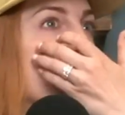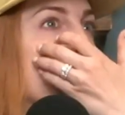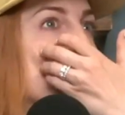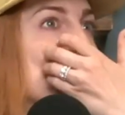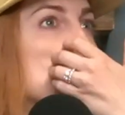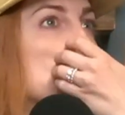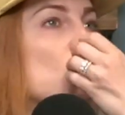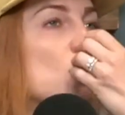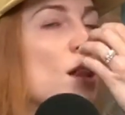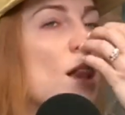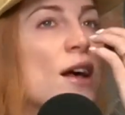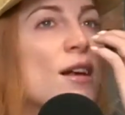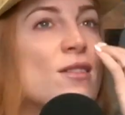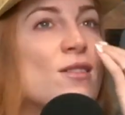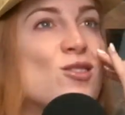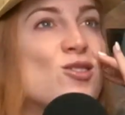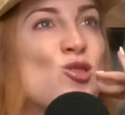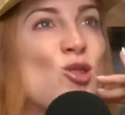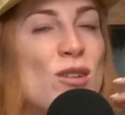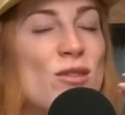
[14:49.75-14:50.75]
it's a little
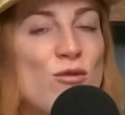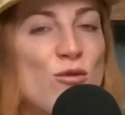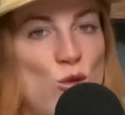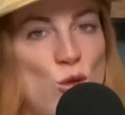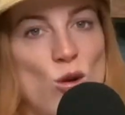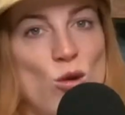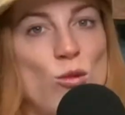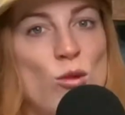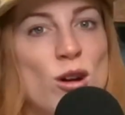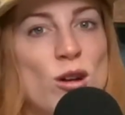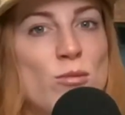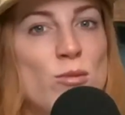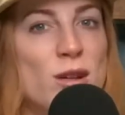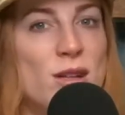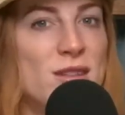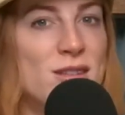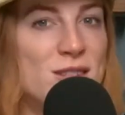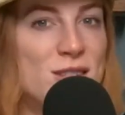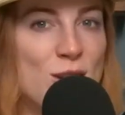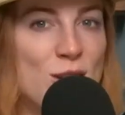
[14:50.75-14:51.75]
less straightforward,
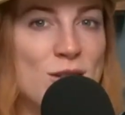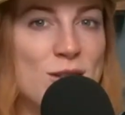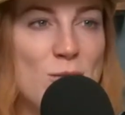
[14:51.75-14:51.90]
but it's still